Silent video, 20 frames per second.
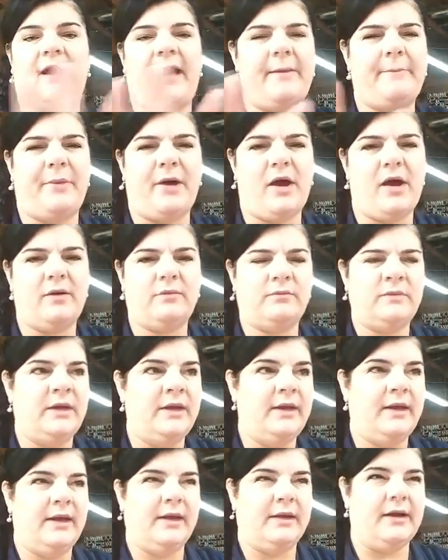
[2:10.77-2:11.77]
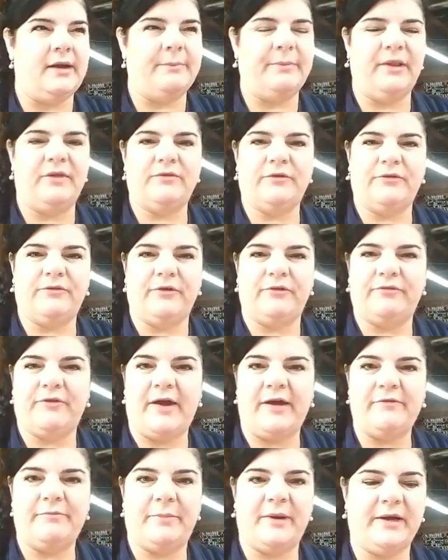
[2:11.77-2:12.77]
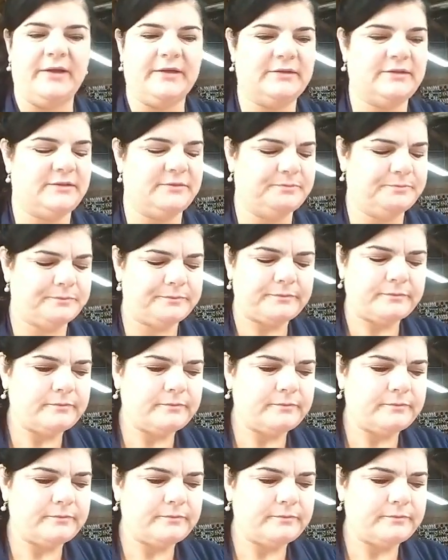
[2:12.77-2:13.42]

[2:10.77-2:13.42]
I bought a couple of them for $5.